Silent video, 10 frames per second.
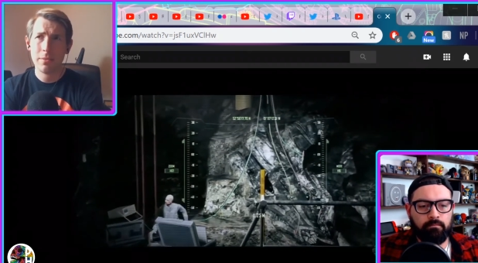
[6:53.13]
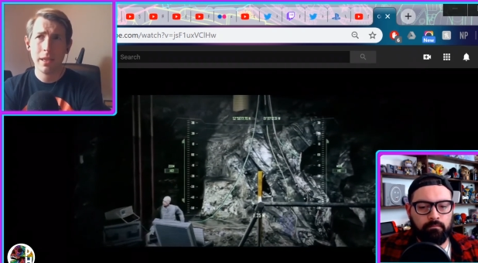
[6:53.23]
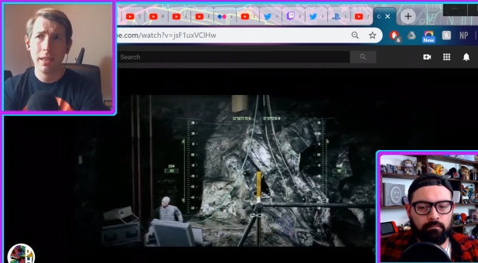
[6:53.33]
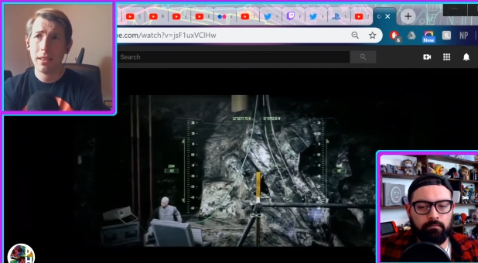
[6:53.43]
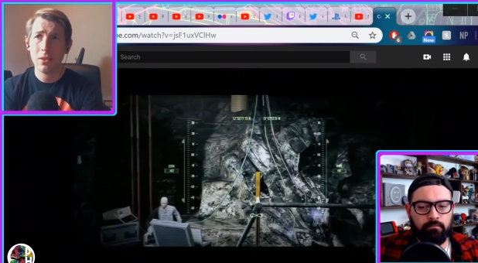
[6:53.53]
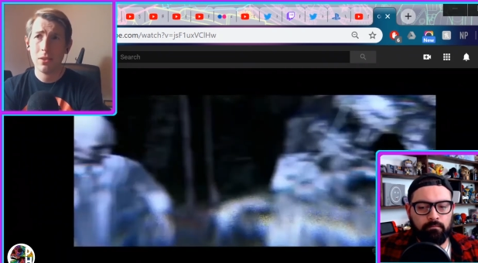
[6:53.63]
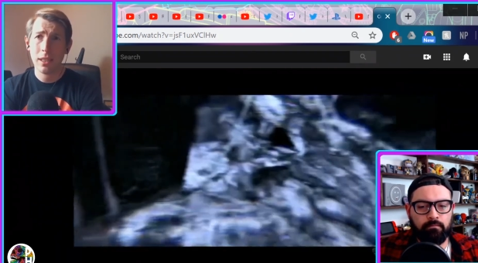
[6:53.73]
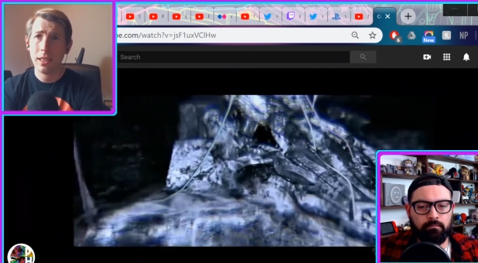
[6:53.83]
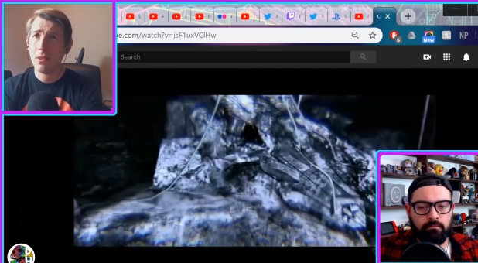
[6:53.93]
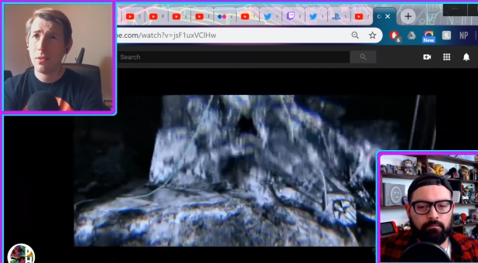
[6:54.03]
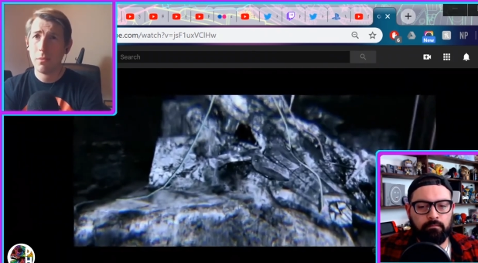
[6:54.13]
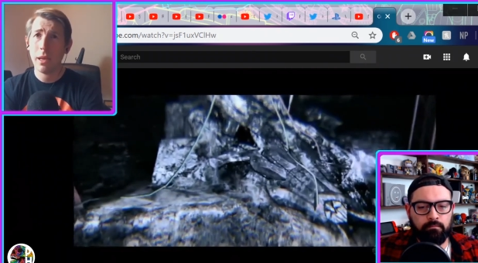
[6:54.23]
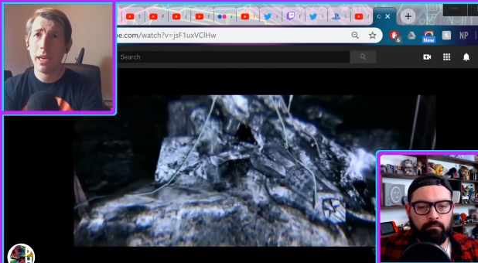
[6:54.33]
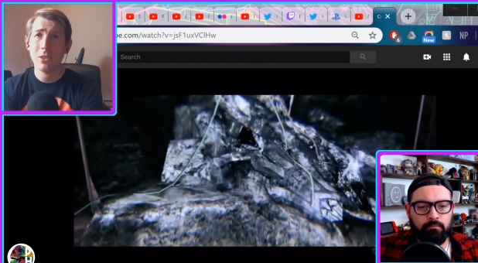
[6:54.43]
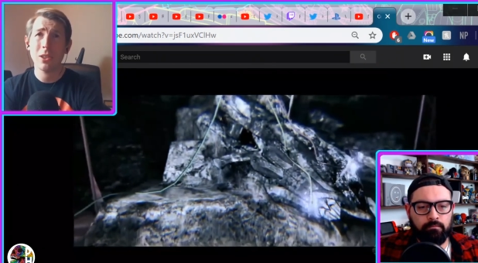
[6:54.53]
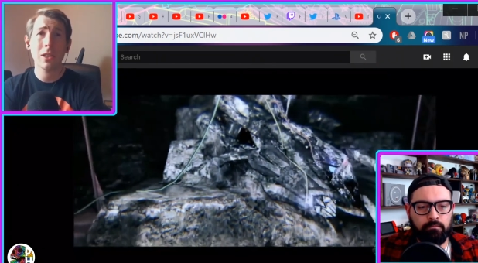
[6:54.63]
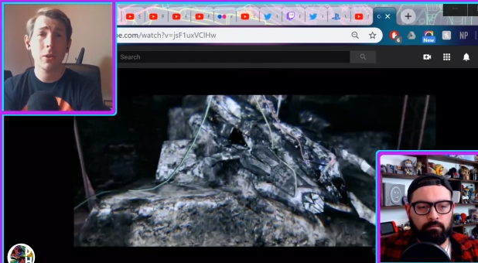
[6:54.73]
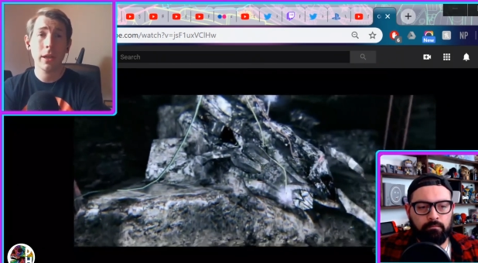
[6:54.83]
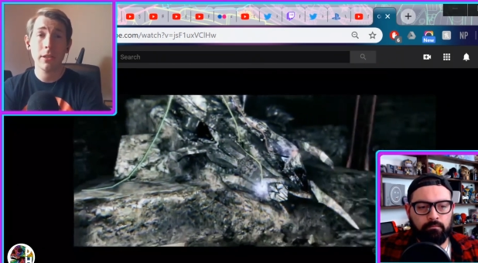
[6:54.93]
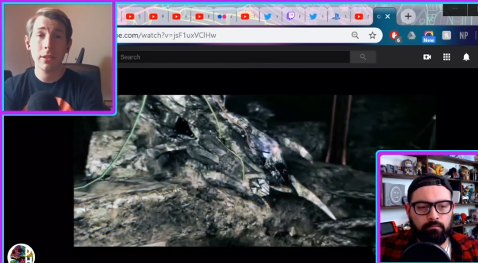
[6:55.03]
Speaker 1: make it look even batshit
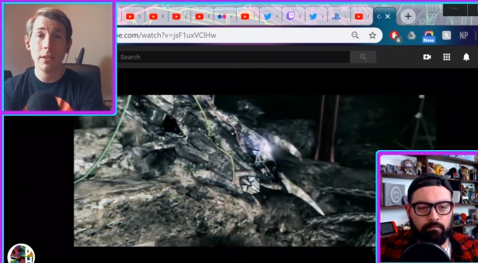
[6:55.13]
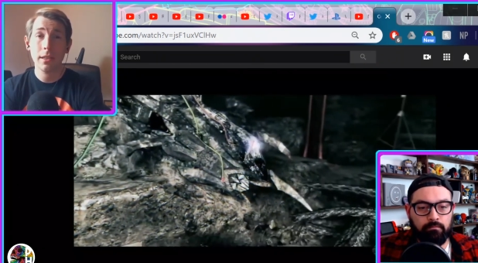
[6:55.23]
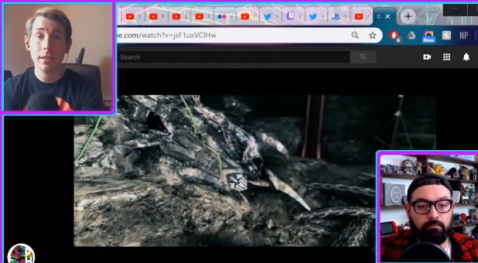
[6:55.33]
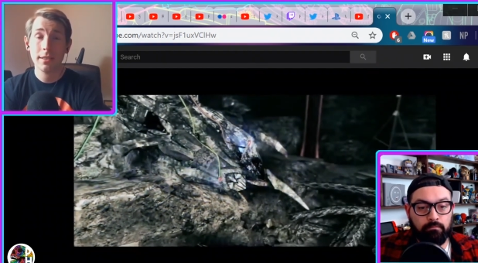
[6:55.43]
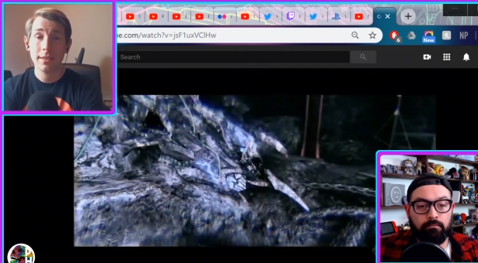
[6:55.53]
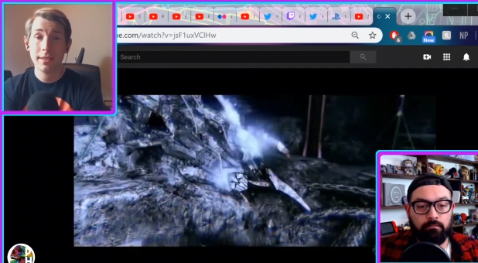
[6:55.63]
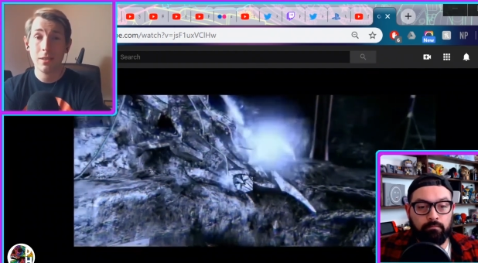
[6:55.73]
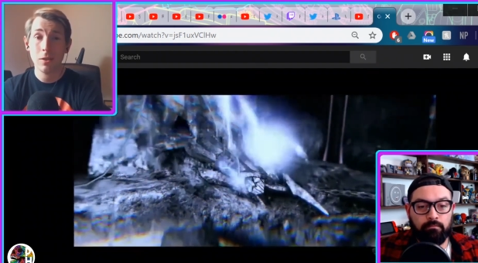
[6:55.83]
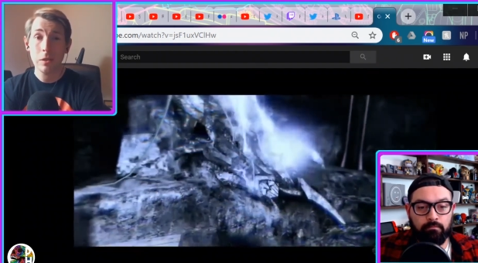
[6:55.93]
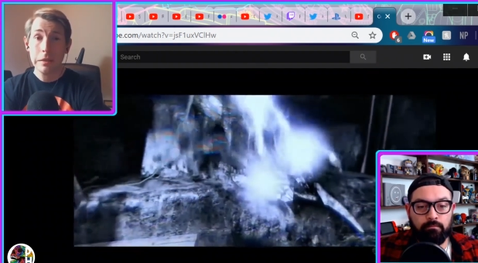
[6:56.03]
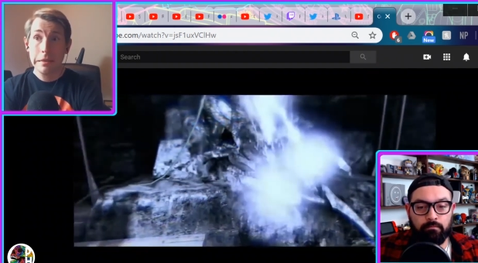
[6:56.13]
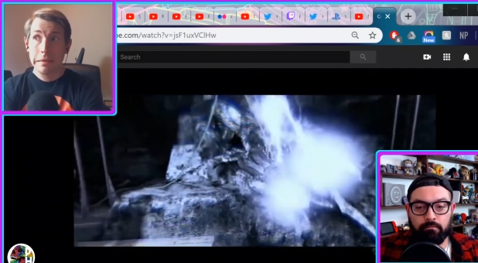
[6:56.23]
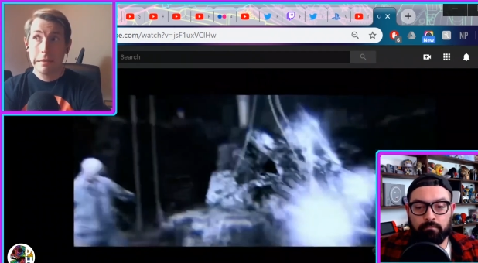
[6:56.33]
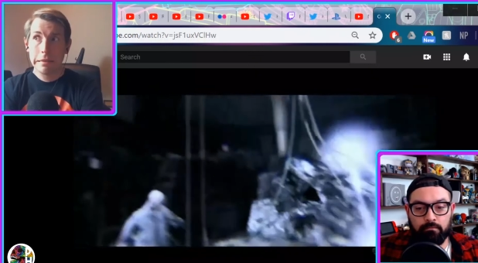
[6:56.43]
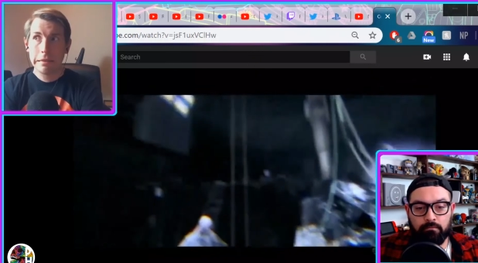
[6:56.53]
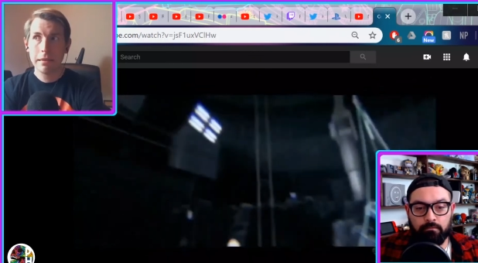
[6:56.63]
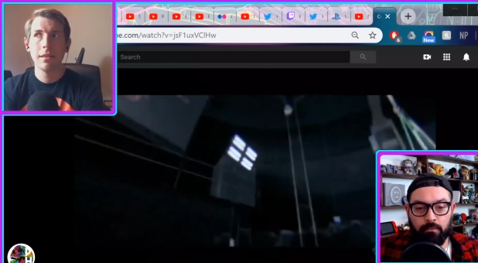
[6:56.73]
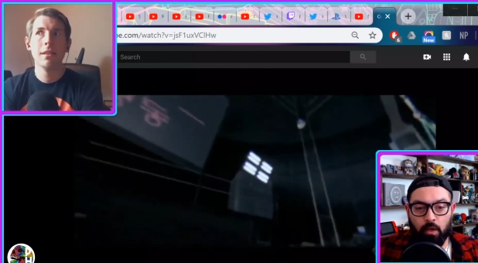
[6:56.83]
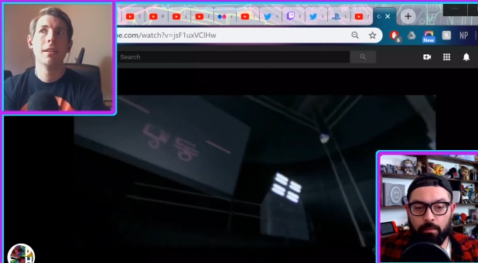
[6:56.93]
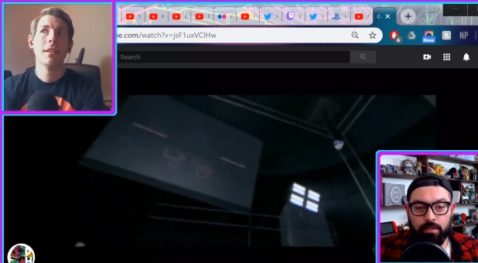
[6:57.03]
crazier. So
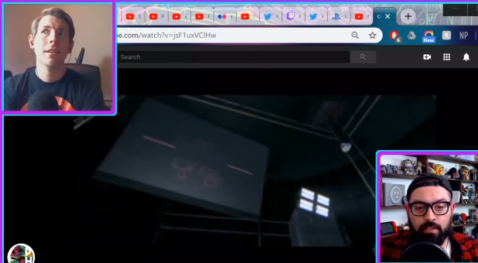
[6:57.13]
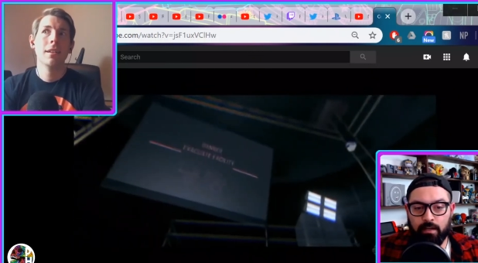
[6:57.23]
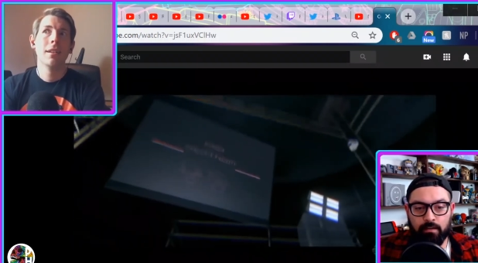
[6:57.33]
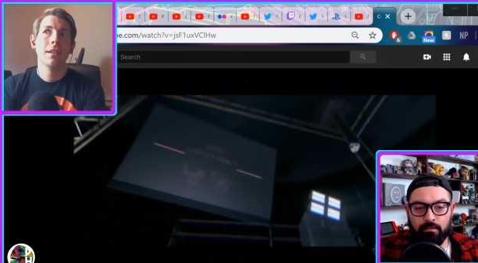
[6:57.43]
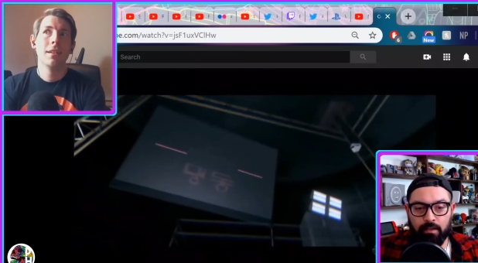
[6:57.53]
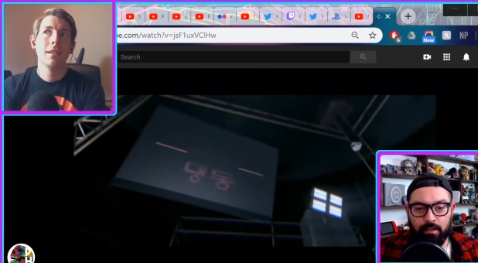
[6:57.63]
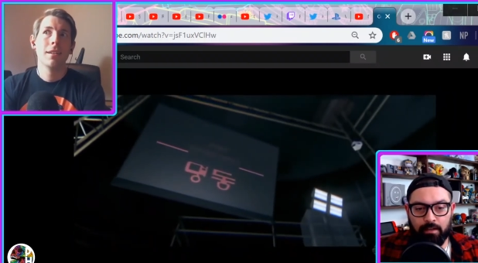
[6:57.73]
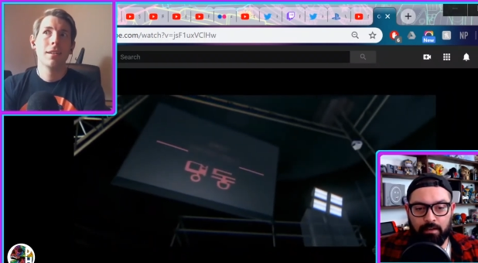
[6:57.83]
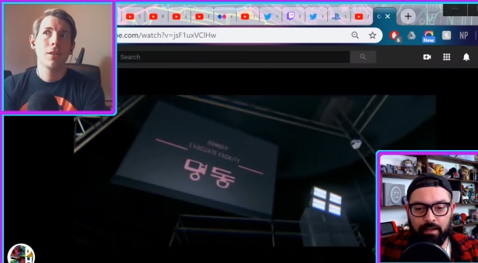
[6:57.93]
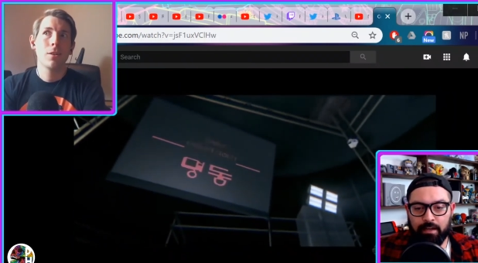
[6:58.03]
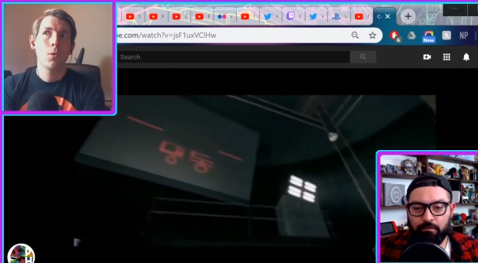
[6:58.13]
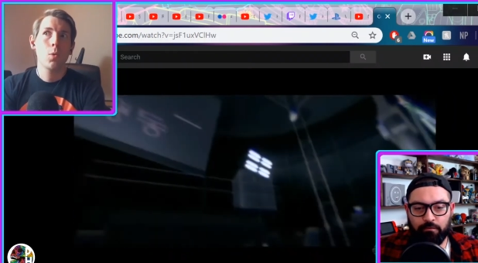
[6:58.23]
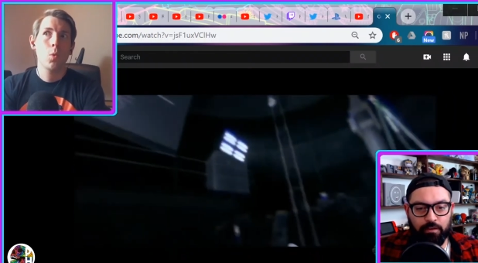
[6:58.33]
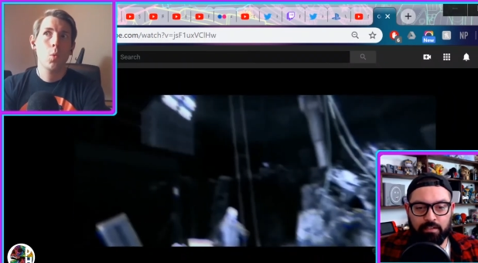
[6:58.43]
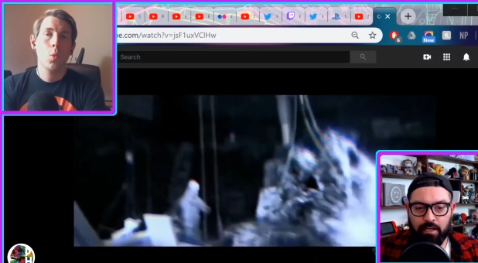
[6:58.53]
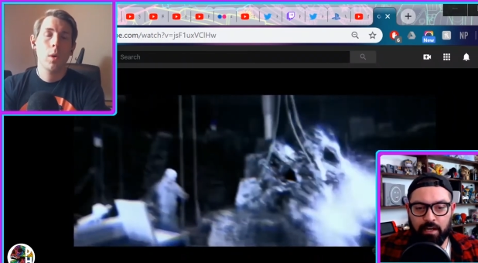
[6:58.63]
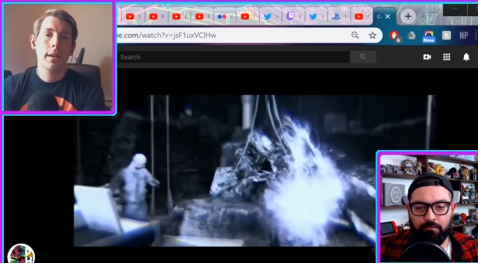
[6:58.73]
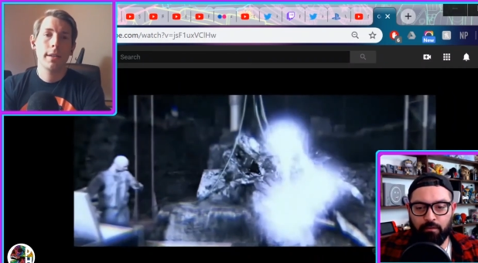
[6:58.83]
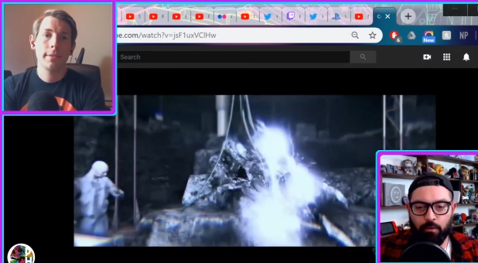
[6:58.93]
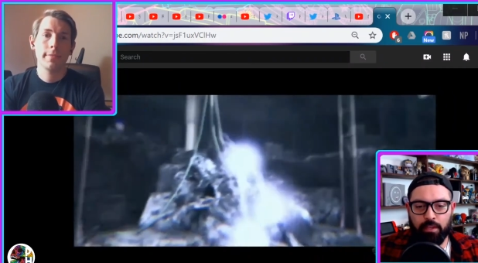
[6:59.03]
Speaker 2: no, I'm excited. I never finished
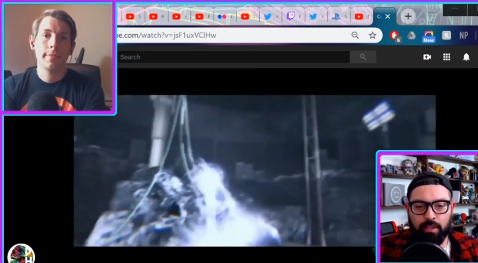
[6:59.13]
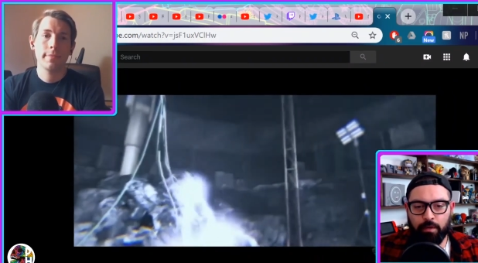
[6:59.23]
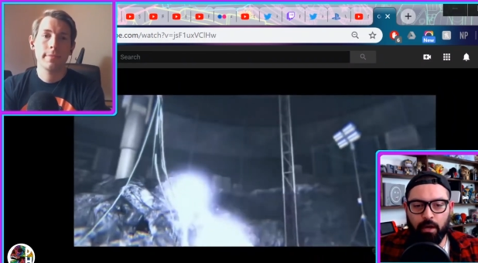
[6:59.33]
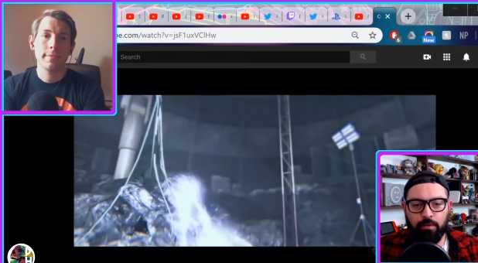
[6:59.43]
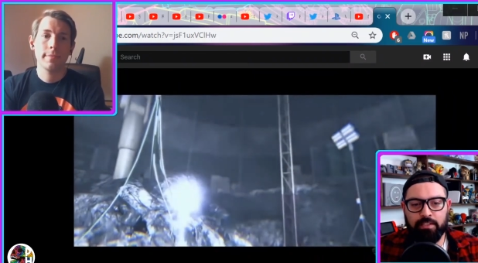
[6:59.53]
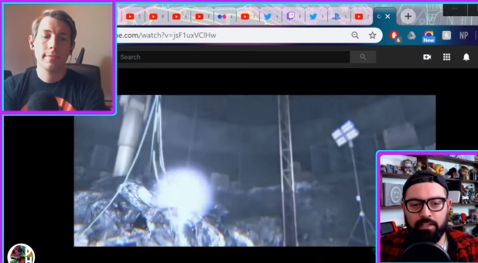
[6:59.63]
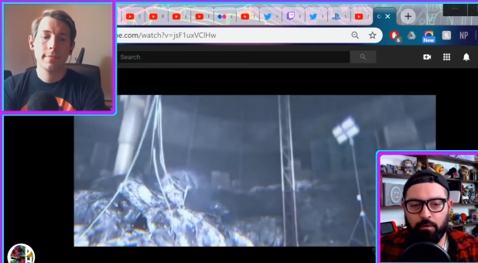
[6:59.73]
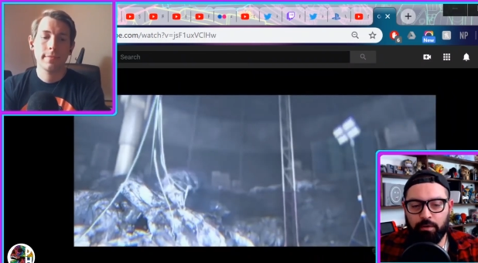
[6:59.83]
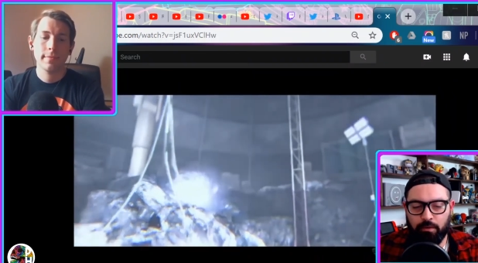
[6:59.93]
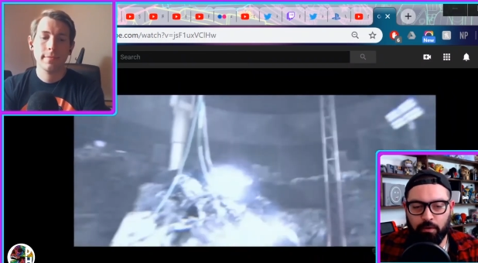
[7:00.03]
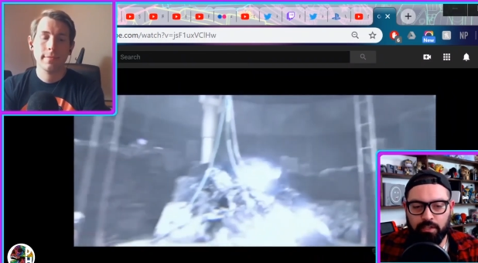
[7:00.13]
any of them really, but I always dug with the